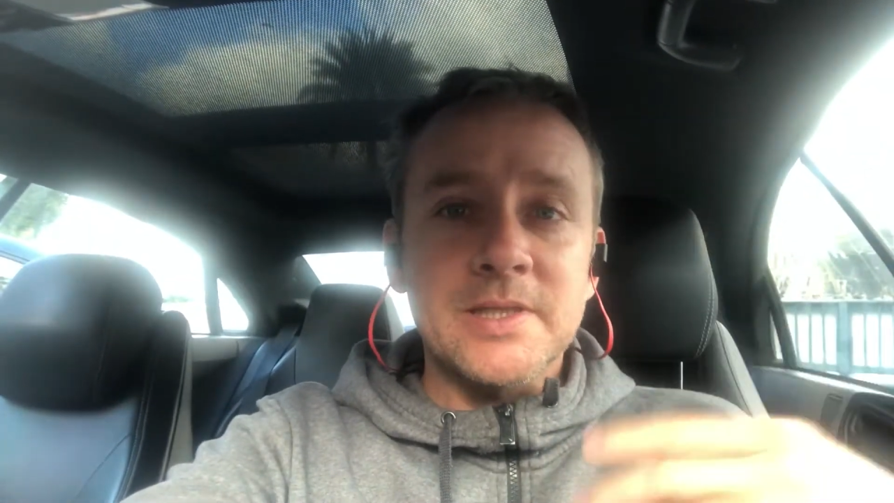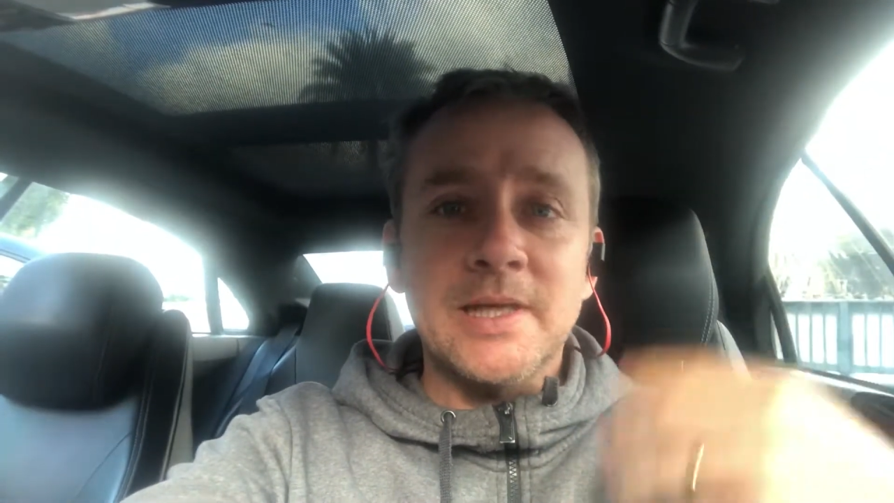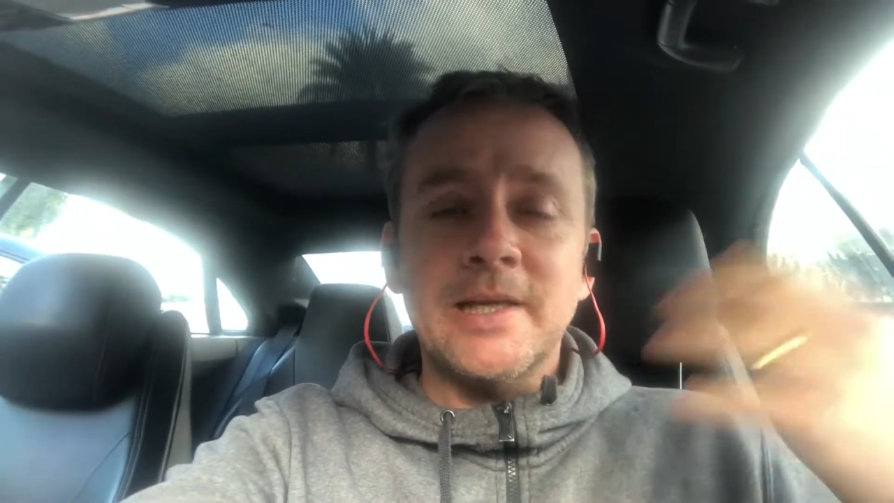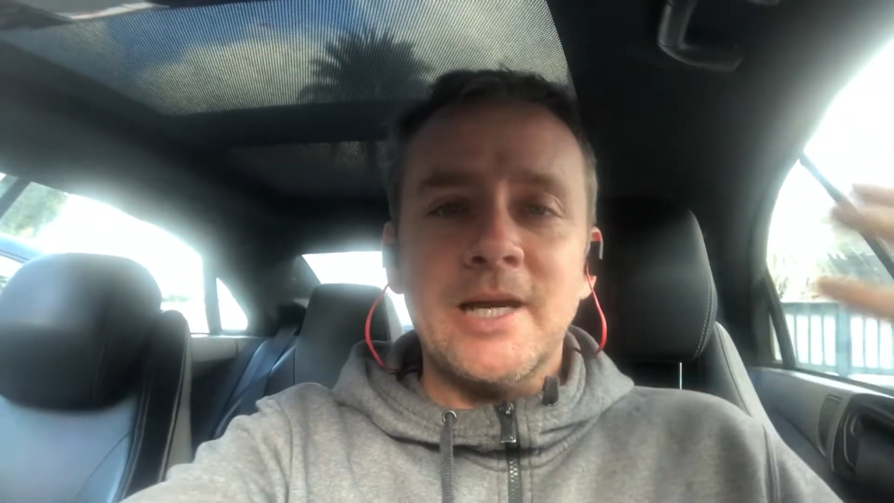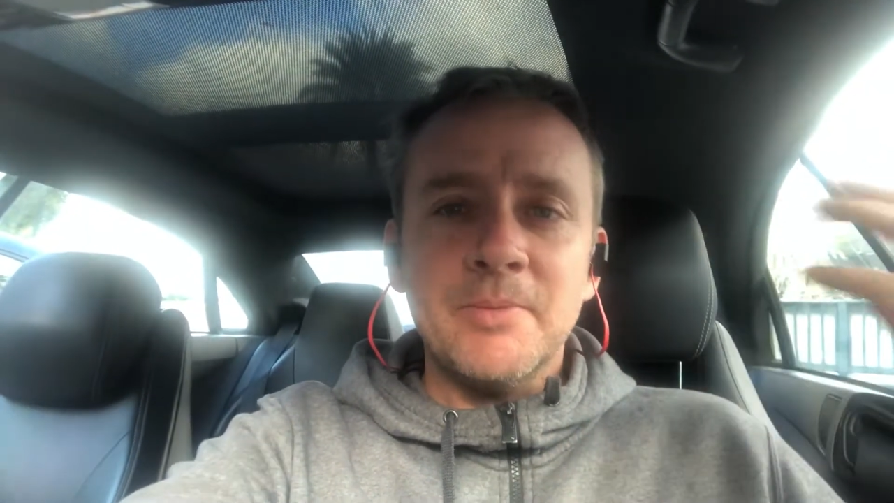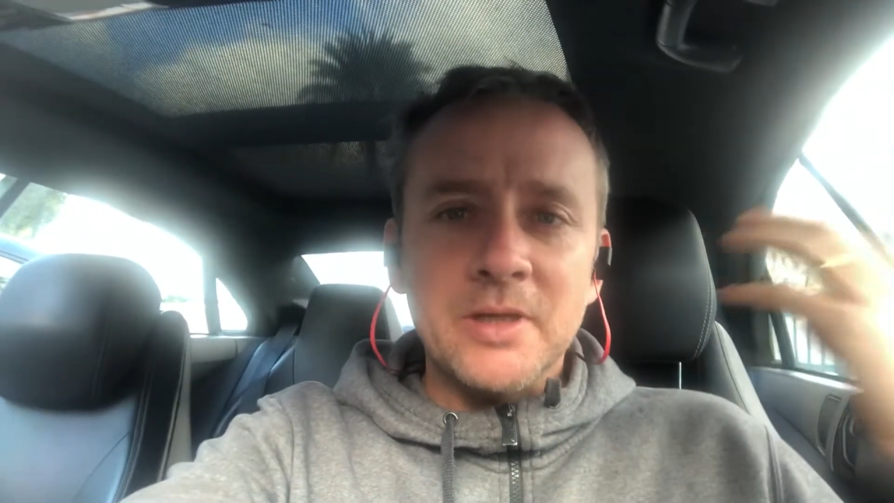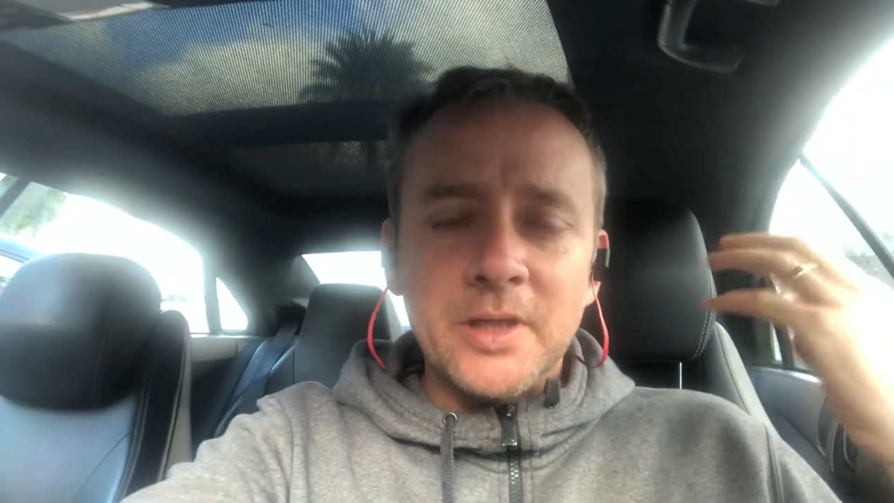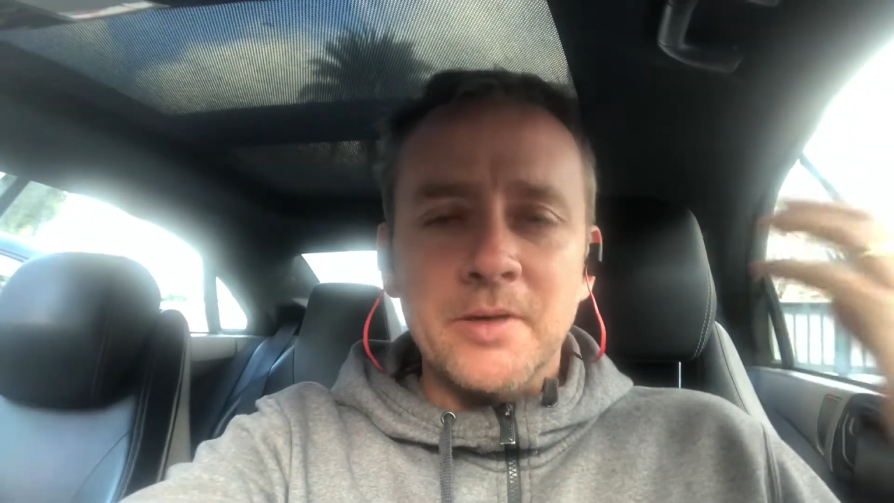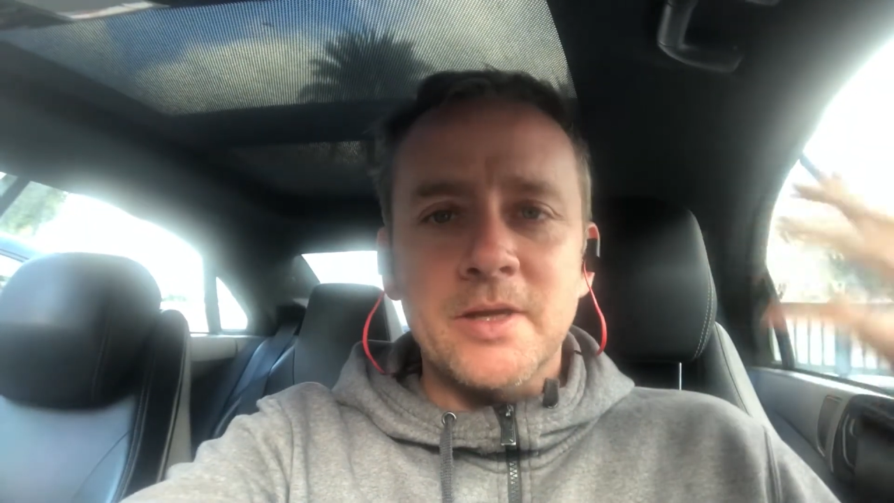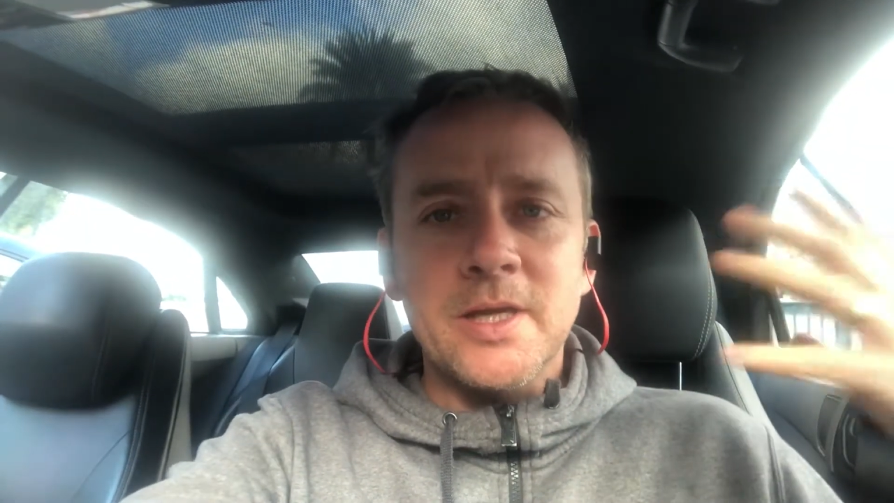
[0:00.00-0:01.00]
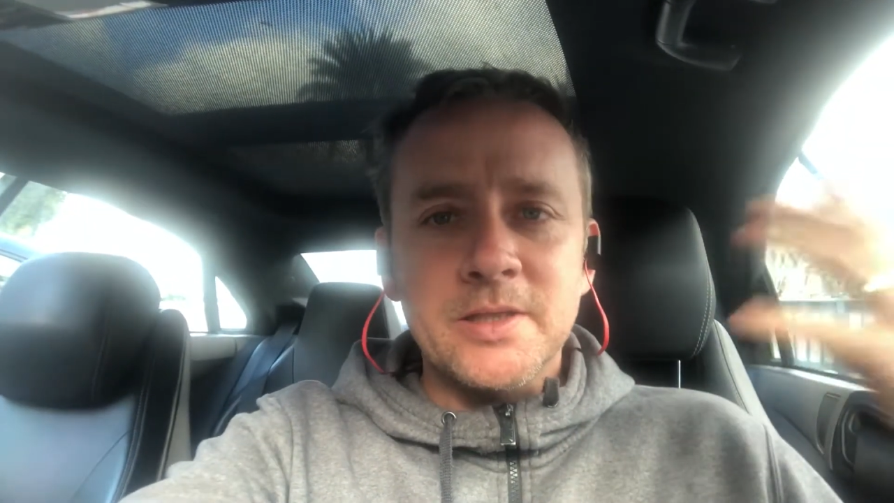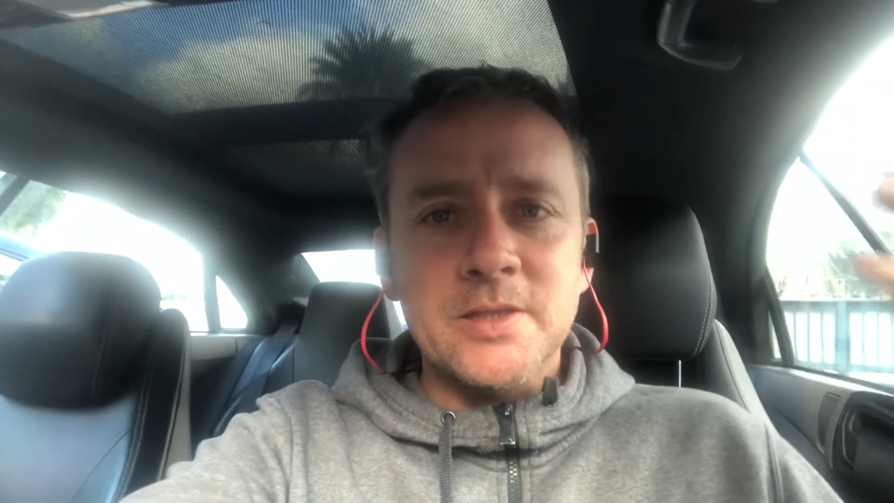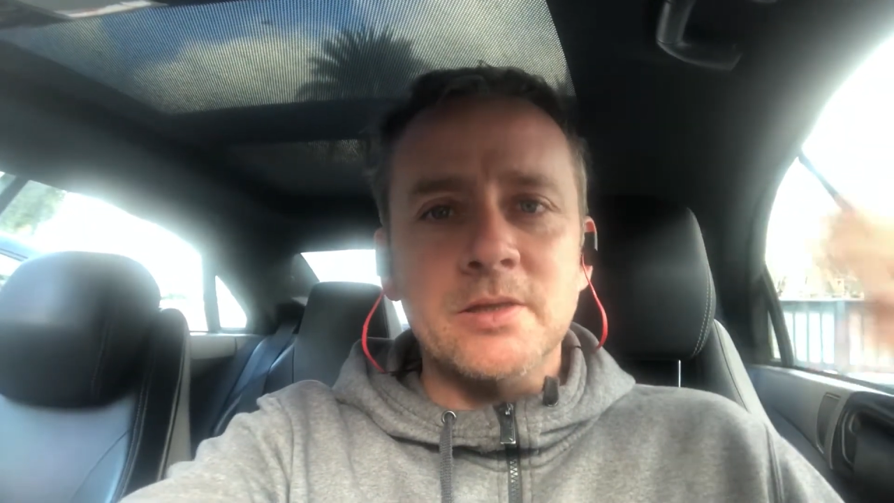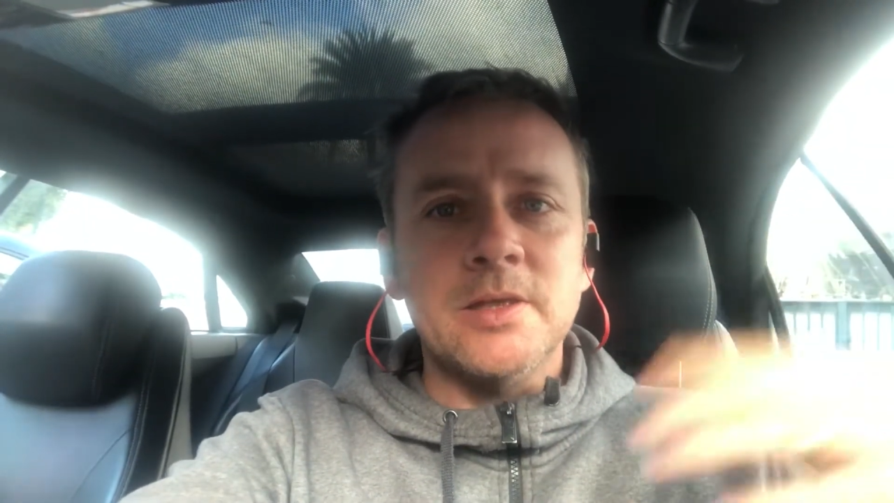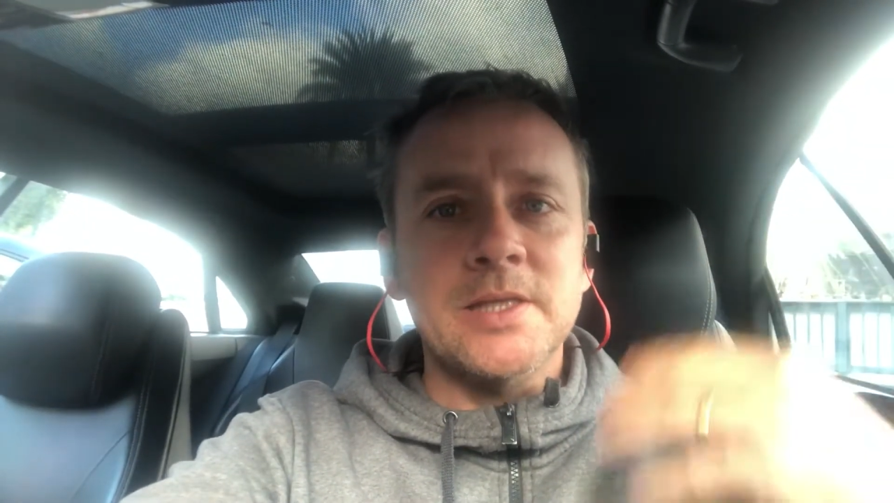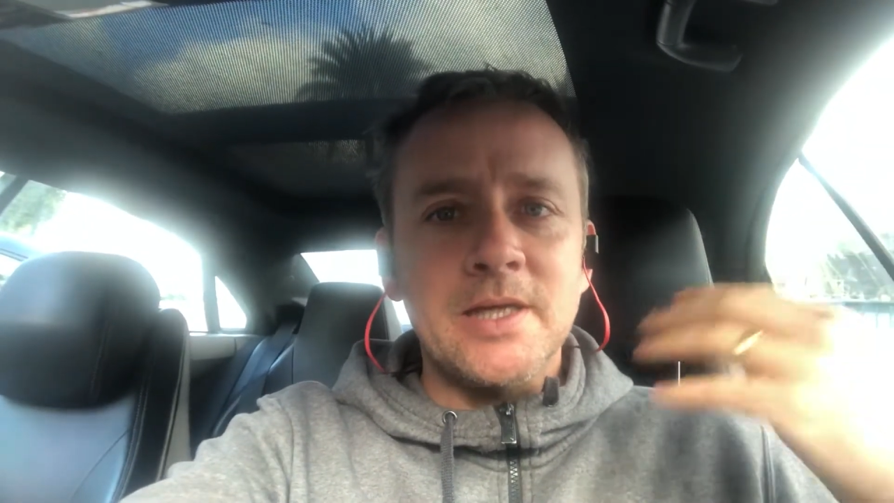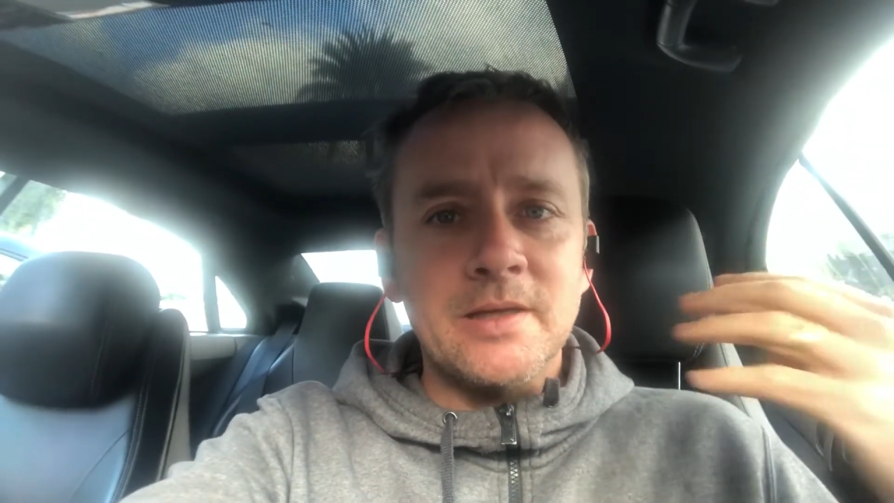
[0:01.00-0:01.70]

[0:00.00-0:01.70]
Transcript: daily habit of going and exercising,